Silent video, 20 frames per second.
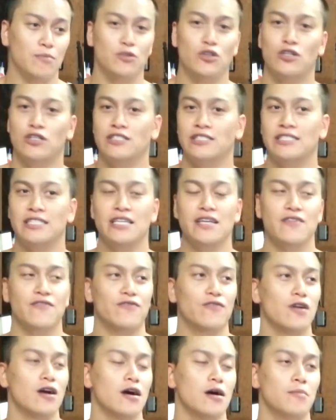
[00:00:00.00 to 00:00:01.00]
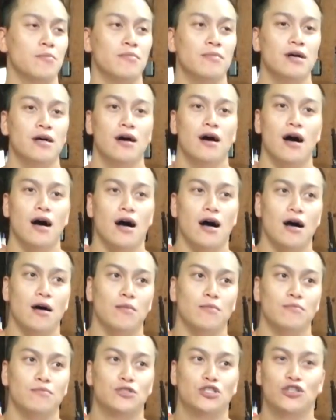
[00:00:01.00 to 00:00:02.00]
You can see it from
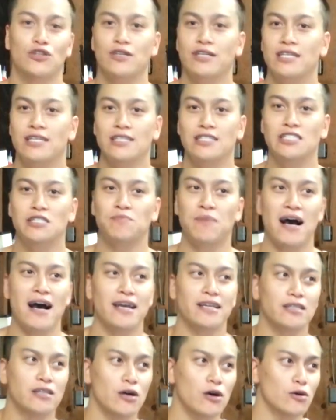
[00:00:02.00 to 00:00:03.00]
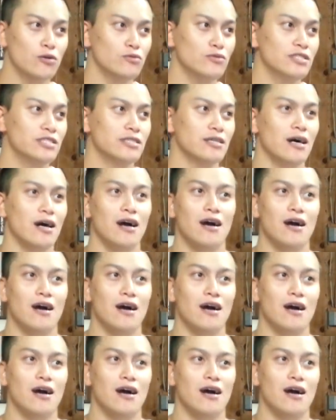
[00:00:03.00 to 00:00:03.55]
trees, pine cones,